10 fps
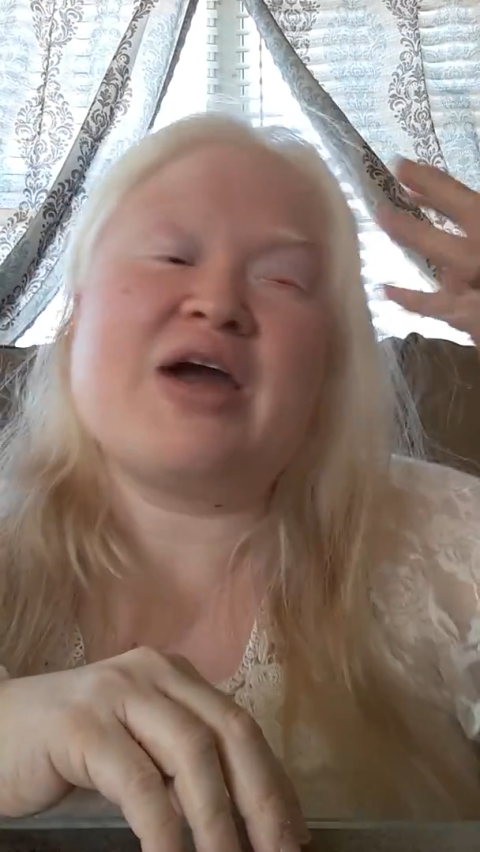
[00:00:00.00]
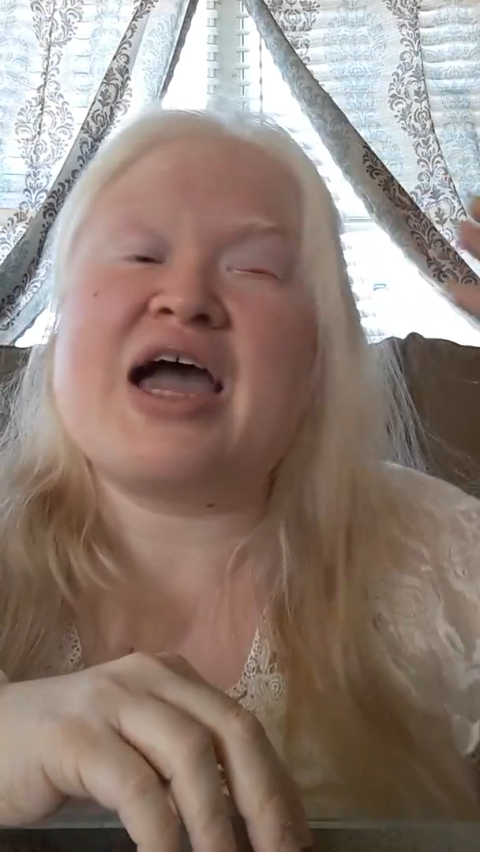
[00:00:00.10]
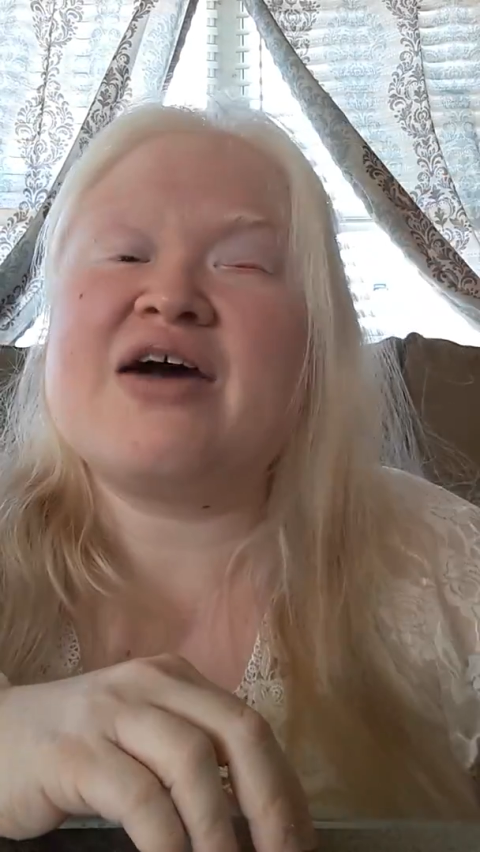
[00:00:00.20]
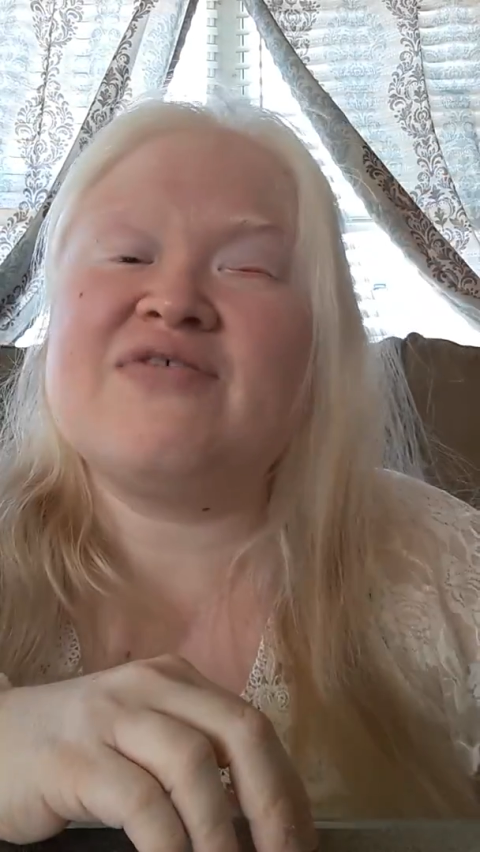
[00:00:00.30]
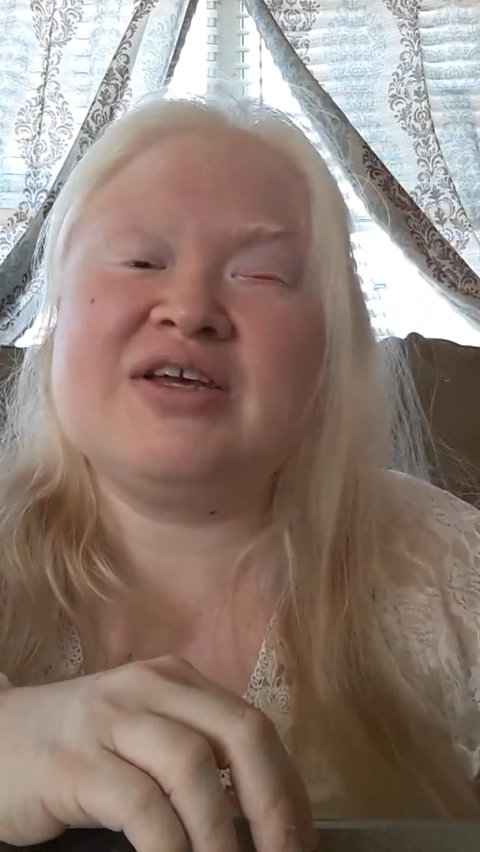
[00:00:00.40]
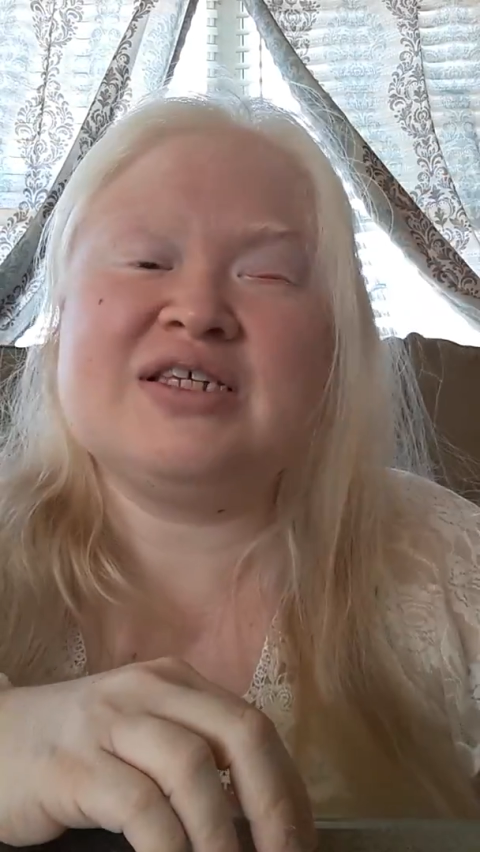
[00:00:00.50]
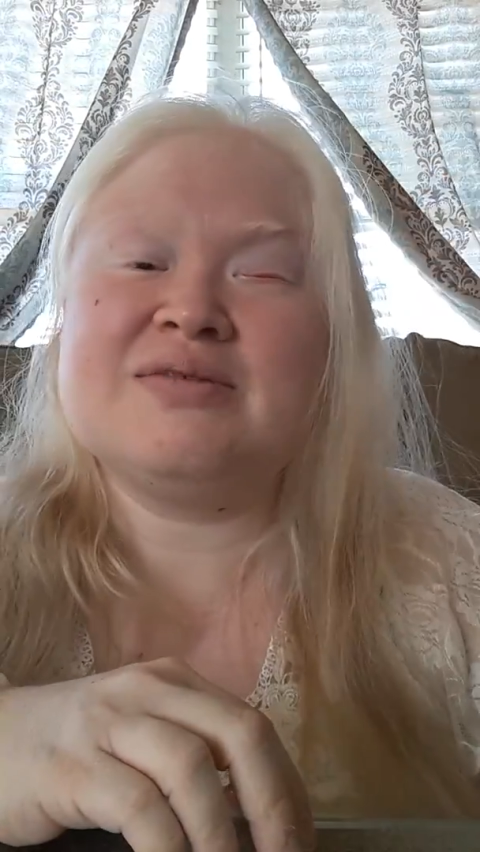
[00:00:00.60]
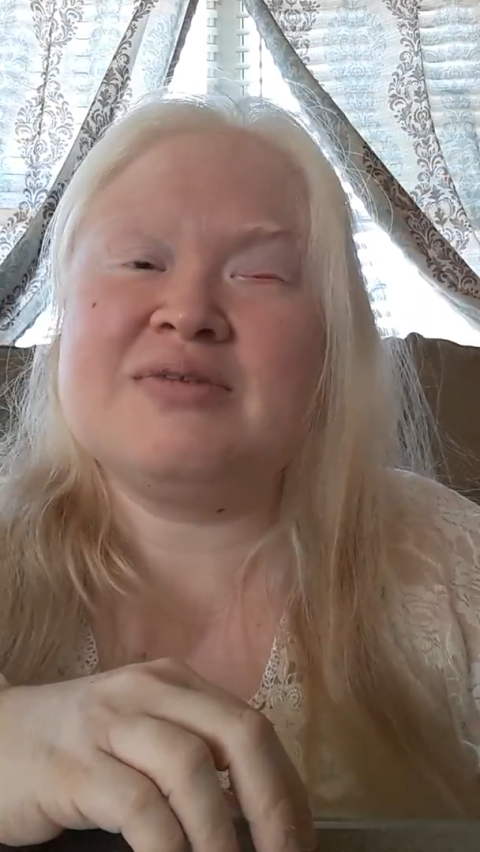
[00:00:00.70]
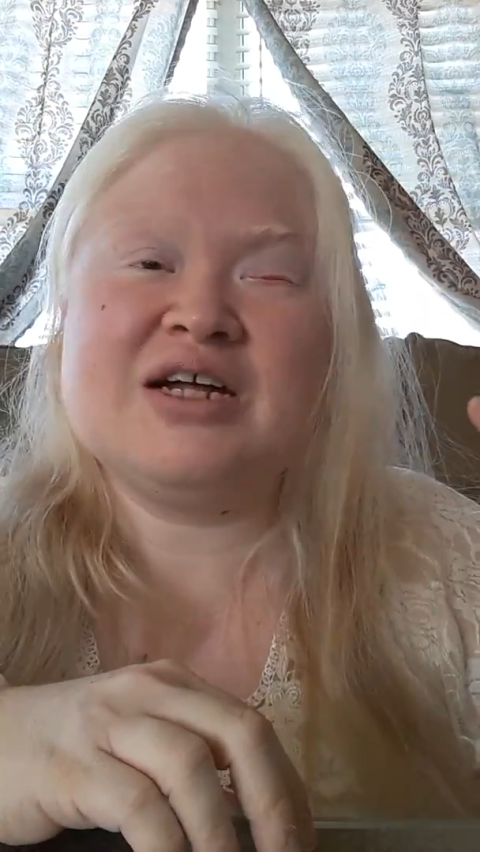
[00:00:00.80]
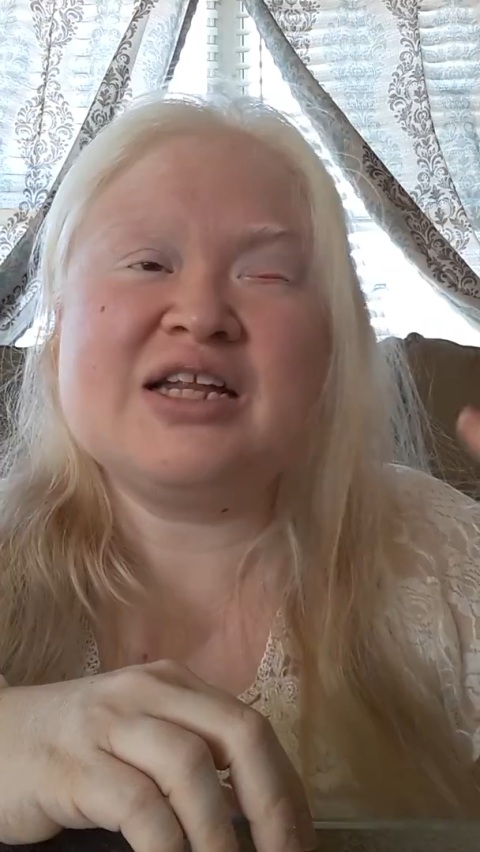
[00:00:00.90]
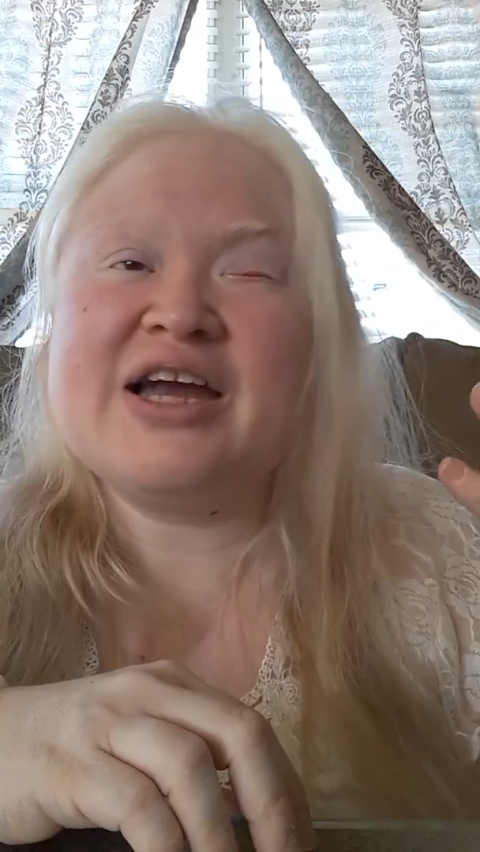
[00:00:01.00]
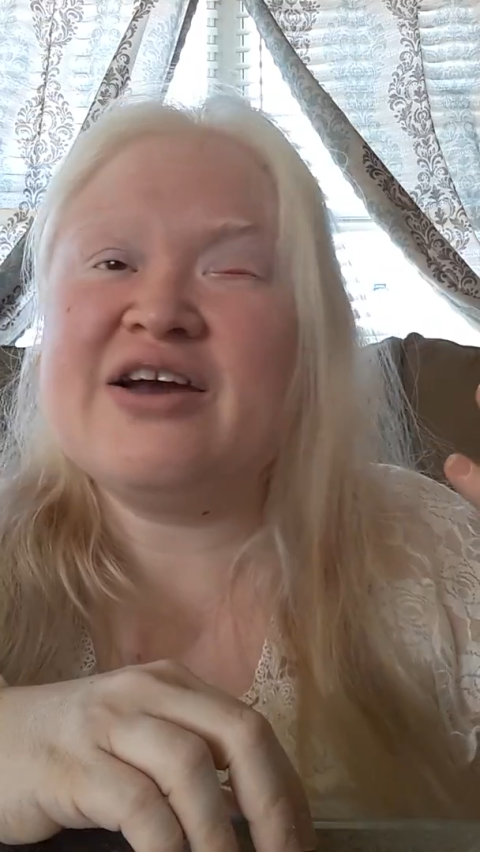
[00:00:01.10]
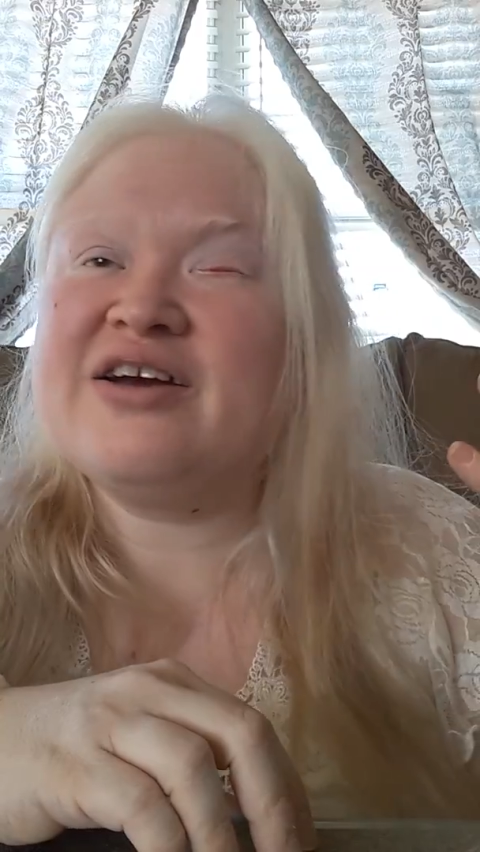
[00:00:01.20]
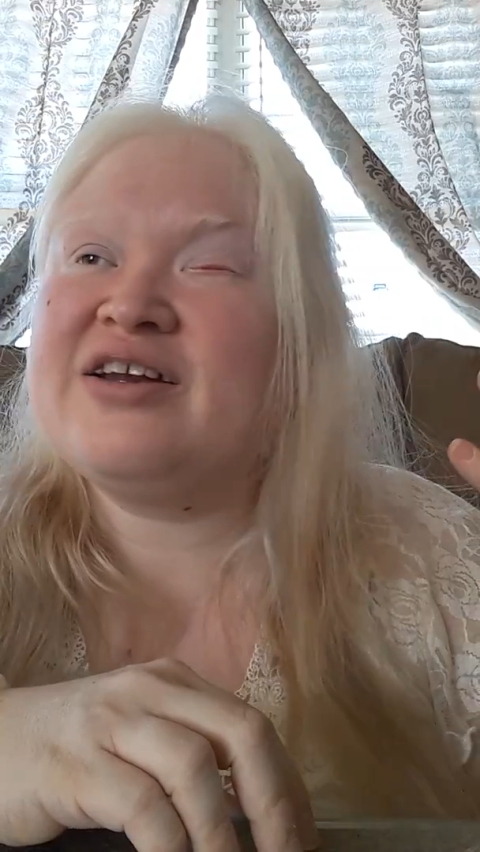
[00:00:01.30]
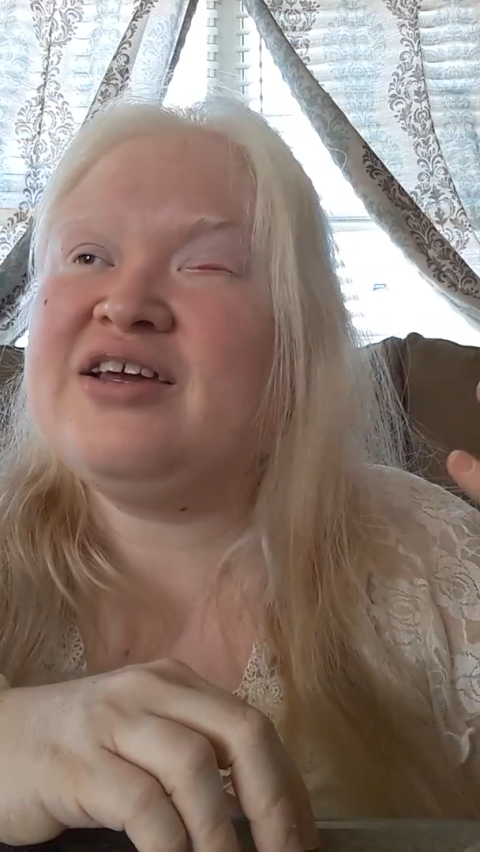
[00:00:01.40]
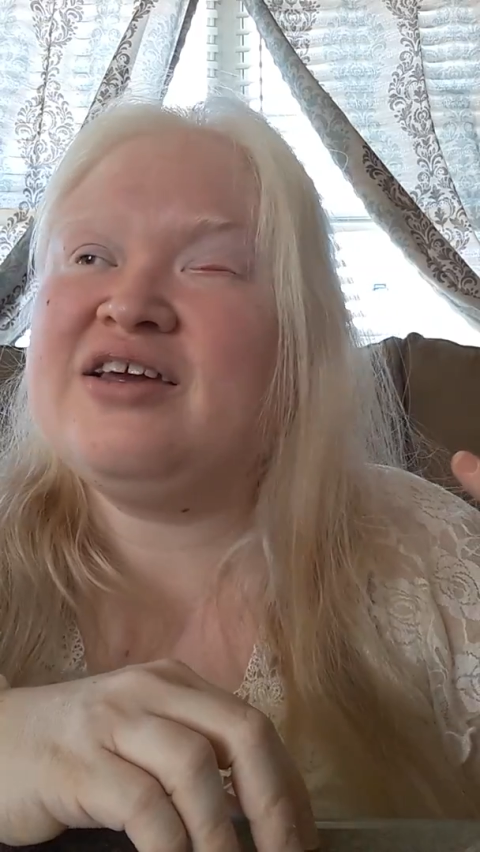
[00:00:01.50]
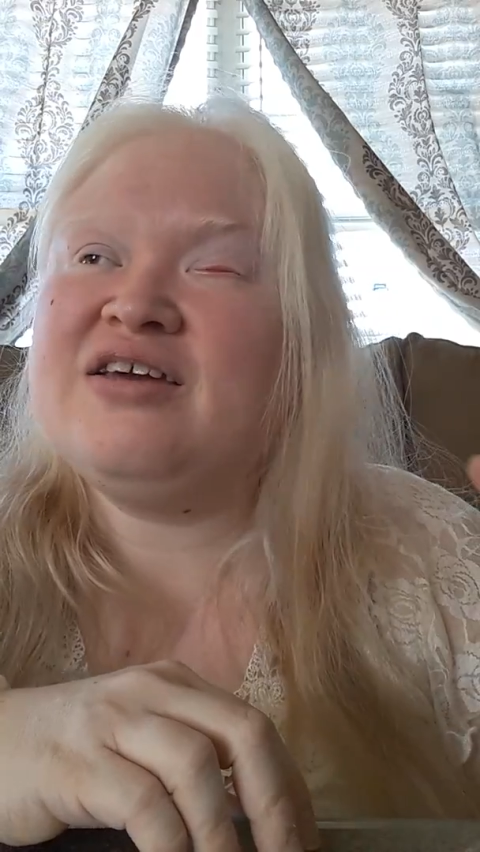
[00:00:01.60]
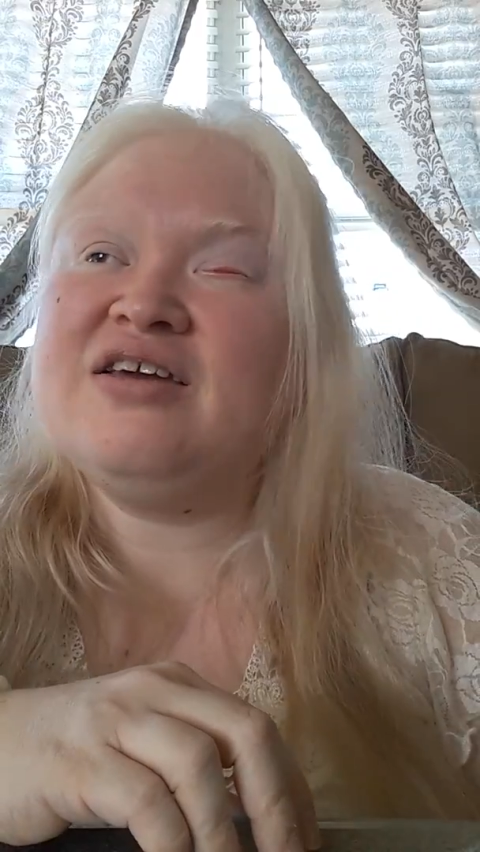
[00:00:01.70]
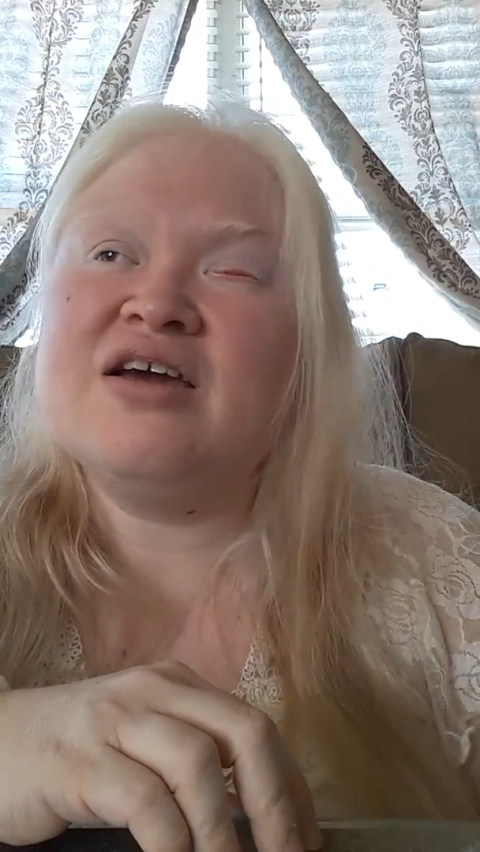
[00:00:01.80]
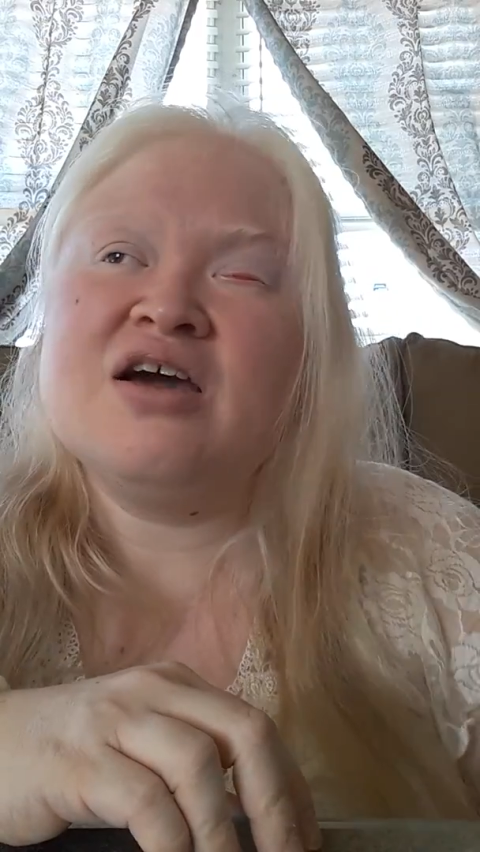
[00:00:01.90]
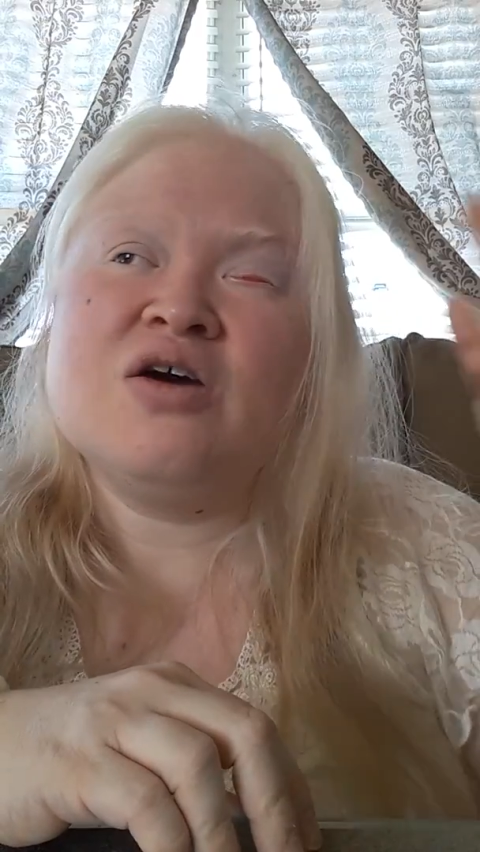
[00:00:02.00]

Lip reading: having some clarity,